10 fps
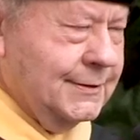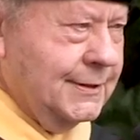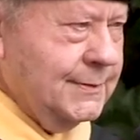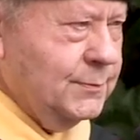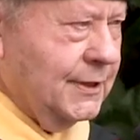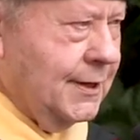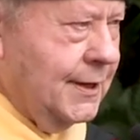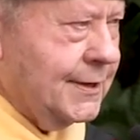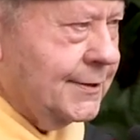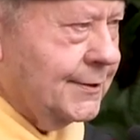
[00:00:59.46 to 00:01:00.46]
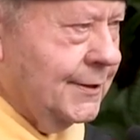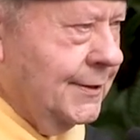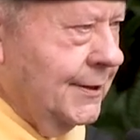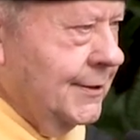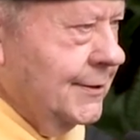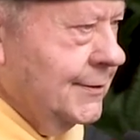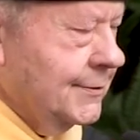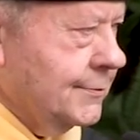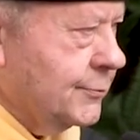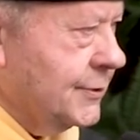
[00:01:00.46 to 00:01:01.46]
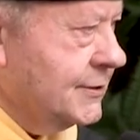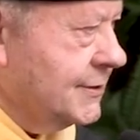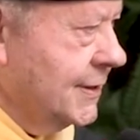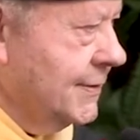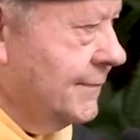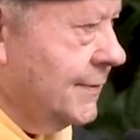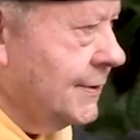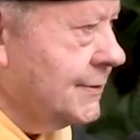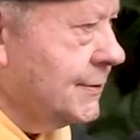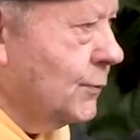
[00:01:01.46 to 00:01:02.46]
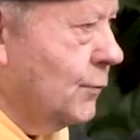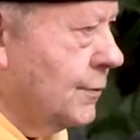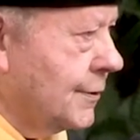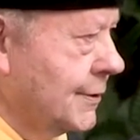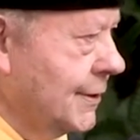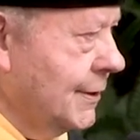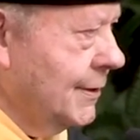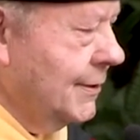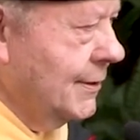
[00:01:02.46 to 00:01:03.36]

deeply honored to receive this award